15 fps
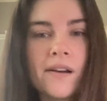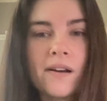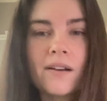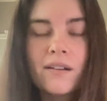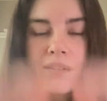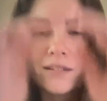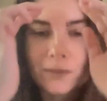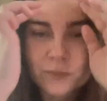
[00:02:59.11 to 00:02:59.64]

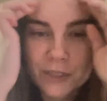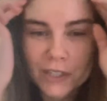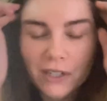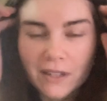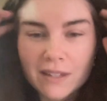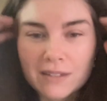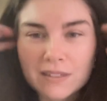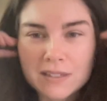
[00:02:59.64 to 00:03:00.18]
which I
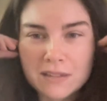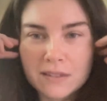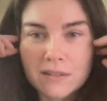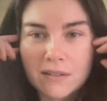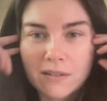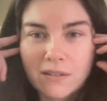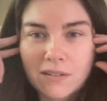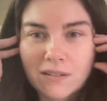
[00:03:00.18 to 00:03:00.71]
think
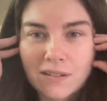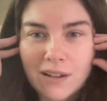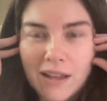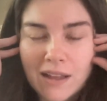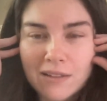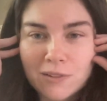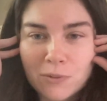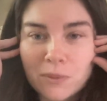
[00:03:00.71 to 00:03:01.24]

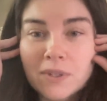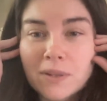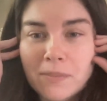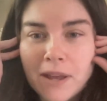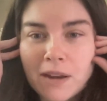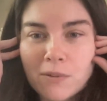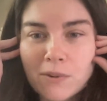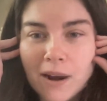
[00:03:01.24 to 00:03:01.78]
has a really
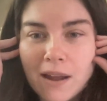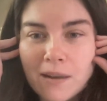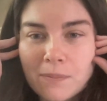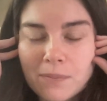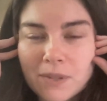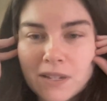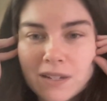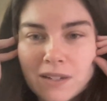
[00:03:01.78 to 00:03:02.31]
bad
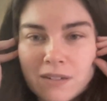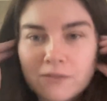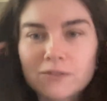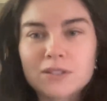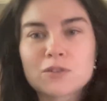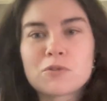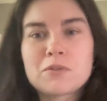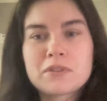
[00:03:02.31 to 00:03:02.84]
rap in
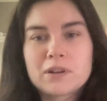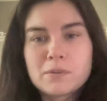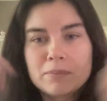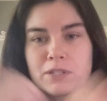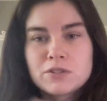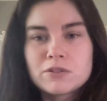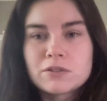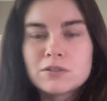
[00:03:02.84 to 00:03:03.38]
physical therapy
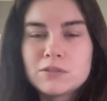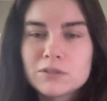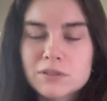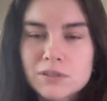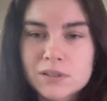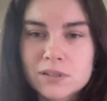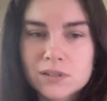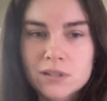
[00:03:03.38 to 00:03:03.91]

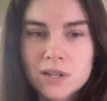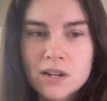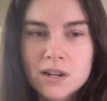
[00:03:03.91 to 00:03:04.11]
circles,